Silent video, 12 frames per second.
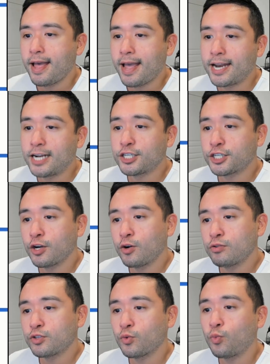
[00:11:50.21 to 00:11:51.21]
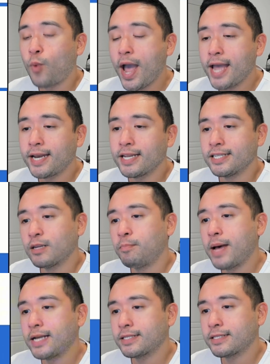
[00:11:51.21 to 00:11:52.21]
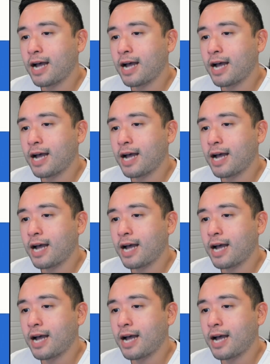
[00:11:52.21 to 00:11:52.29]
and it shows when is the best